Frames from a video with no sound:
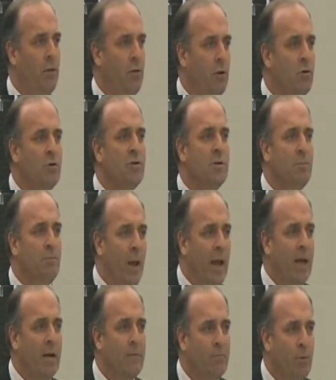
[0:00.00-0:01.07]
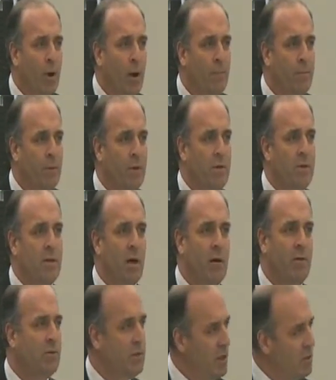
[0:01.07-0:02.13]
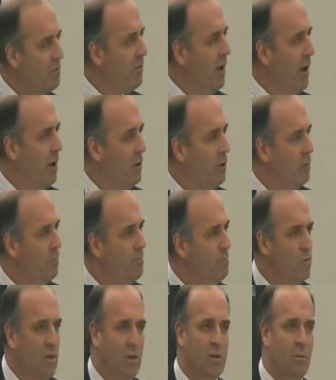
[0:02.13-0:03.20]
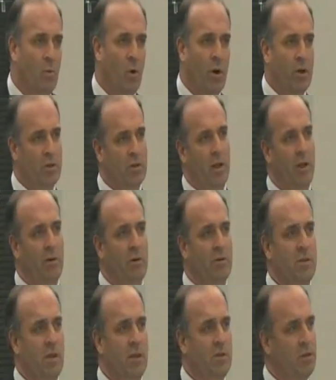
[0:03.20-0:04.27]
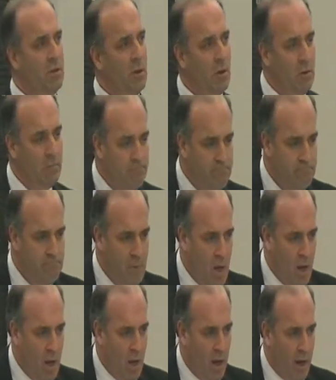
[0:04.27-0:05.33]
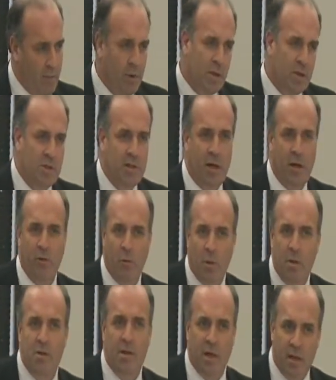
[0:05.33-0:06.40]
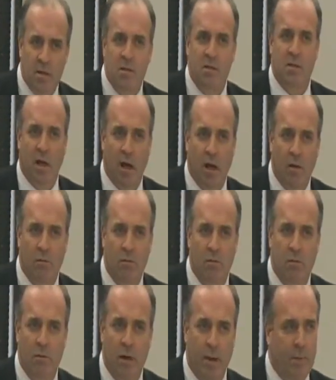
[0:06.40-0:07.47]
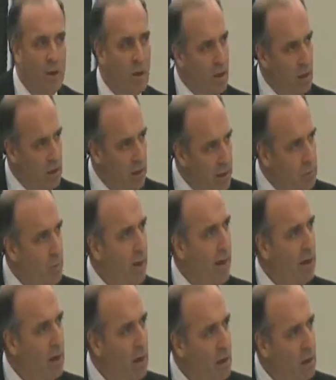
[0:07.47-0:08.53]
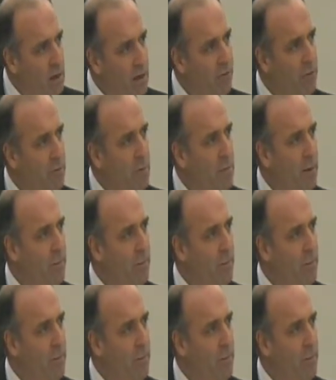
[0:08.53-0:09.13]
those abandoned properties are of such value that the mortgage lender says, you know, I'm going to sell the ones I can sell. I'm going to collect what I can collect from the